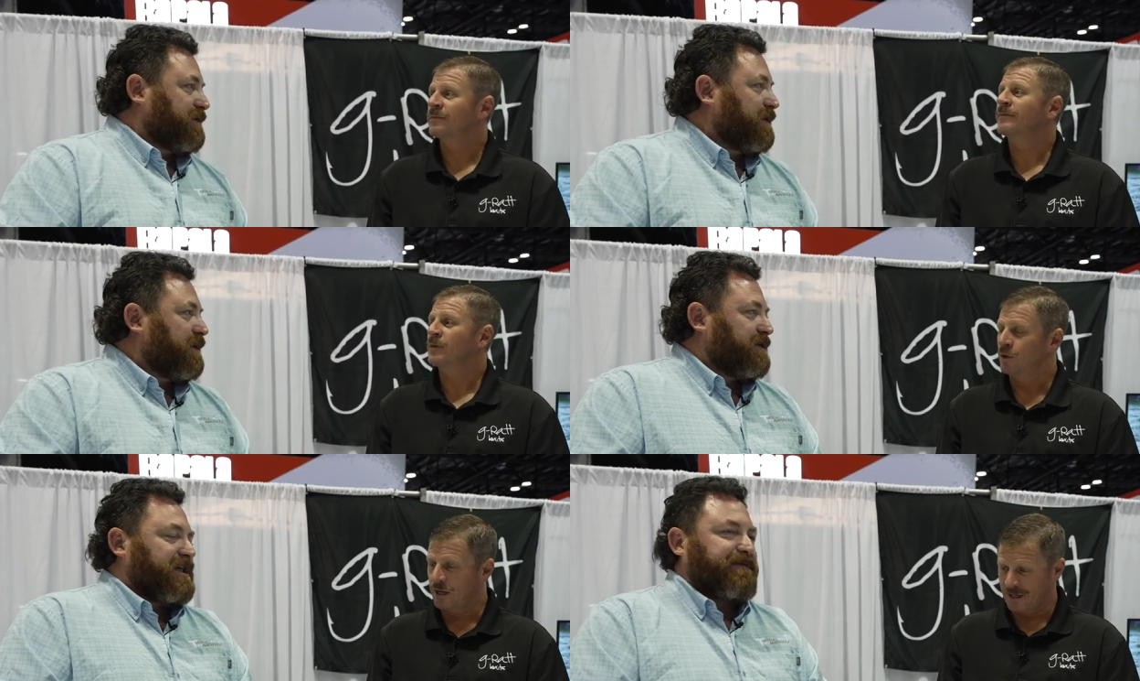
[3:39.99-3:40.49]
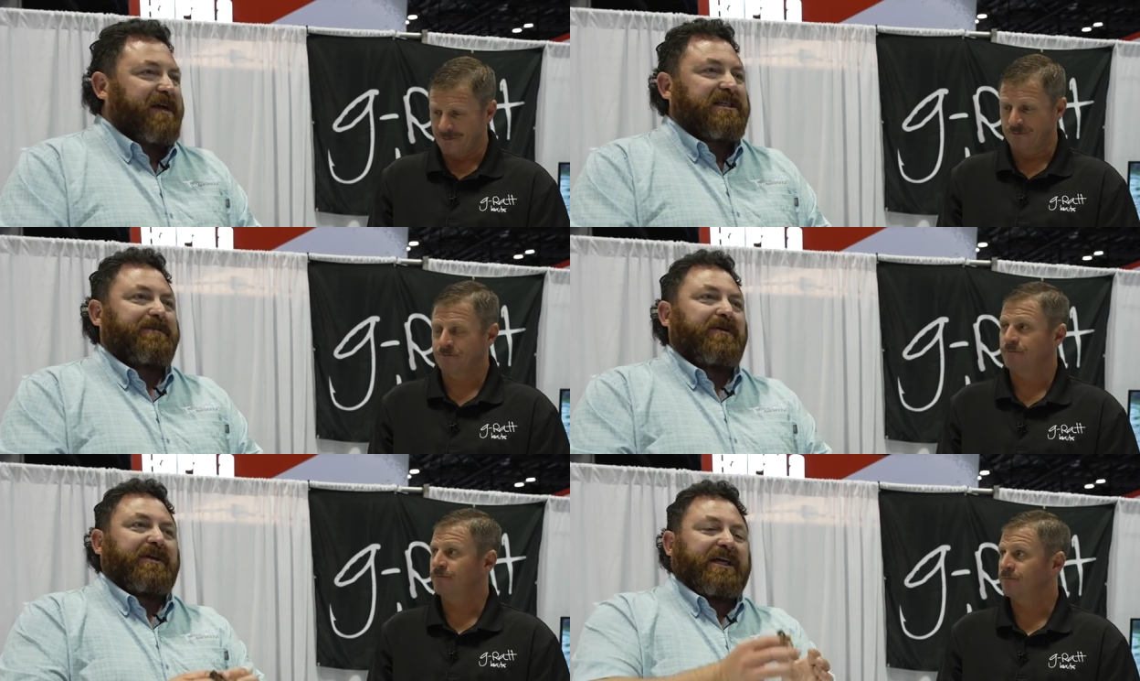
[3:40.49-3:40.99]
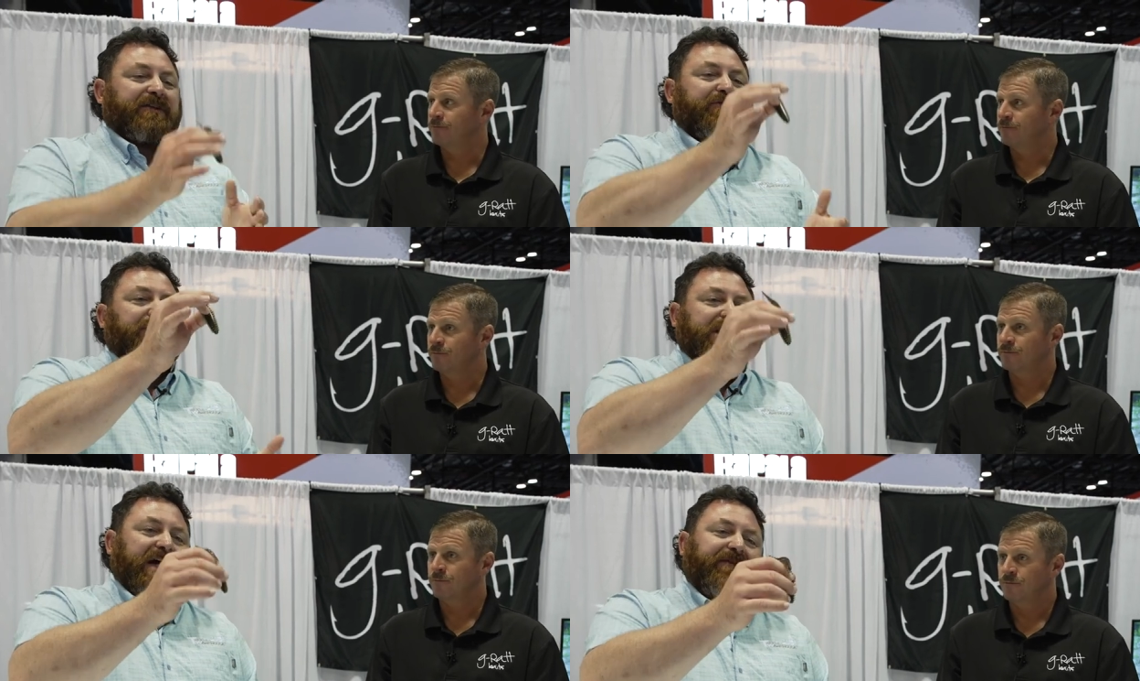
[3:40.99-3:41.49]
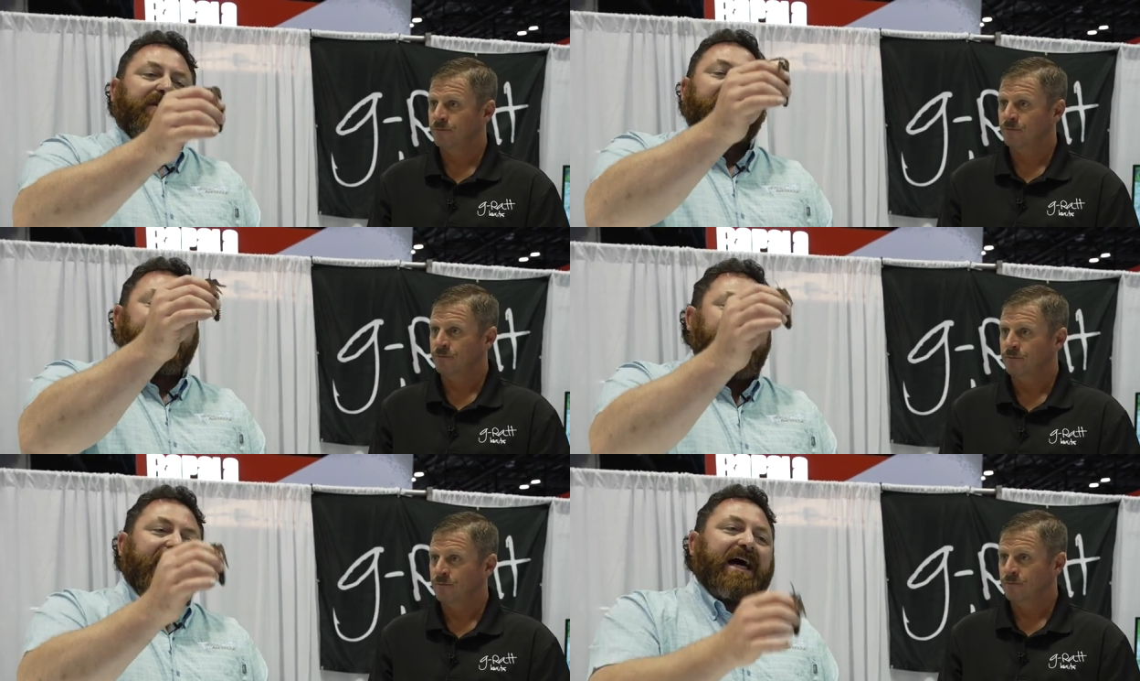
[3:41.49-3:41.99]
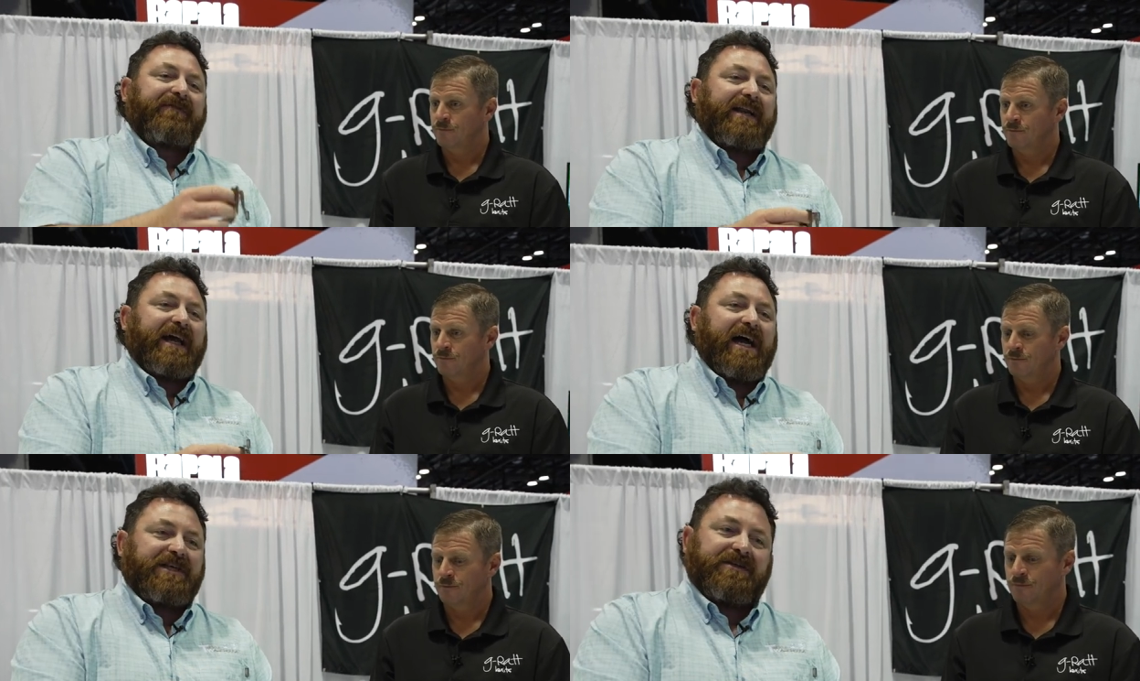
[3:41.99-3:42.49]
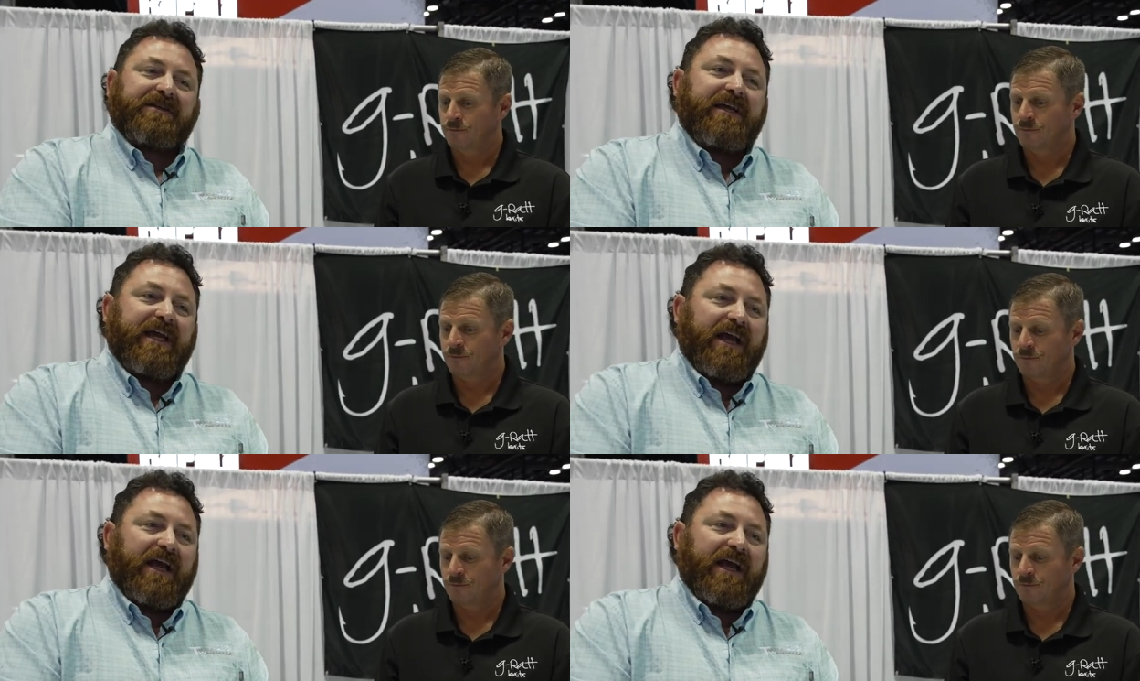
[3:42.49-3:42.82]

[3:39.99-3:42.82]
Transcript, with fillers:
Speaker 1: So that's basically be able to get through the cover, have that action,